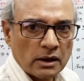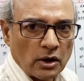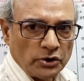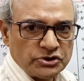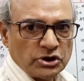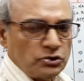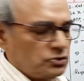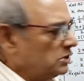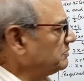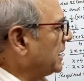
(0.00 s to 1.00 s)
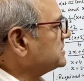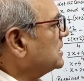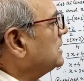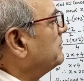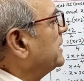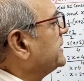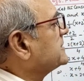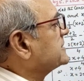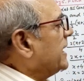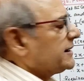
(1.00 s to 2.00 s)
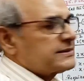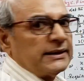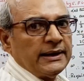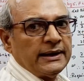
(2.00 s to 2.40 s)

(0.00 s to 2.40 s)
consecutive natural number is x,